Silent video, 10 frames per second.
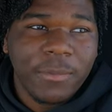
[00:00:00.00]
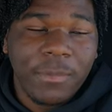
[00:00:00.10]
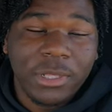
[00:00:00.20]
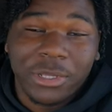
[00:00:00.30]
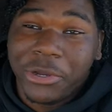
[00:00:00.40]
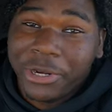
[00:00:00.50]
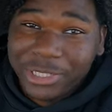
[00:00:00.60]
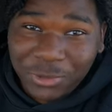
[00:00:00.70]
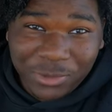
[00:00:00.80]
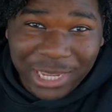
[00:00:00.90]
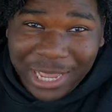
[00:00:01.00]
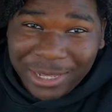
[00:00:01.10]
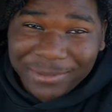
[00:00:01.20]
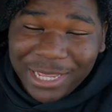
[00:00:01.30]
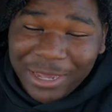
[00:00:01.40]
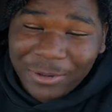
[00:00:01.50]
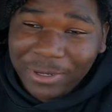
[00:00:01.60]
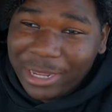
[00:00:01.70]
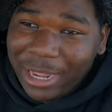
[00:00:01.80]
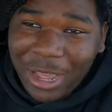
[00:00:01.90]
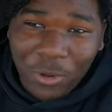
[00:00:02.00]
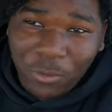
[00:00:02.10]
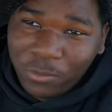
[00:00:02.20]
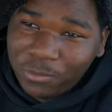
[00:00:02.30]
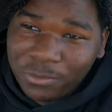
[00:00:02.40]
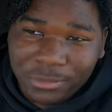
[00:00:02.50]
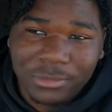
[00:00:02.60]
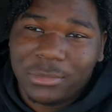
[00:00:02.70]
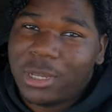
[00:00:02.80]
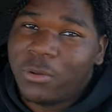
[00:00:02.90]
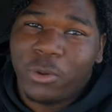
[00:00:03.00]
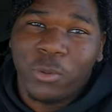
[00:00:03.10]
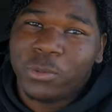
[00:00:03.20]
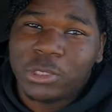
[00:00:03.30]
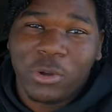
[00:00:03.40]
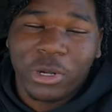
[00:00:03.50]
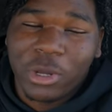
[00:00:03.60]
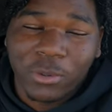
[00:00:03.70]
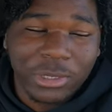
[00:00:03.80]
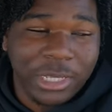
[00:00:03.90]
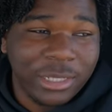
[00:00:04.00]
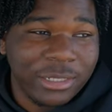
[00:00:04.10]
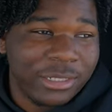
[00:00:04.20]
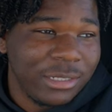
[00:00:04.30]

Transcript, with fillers: But the other two times, though, like I don't, I don't know what was going on with it.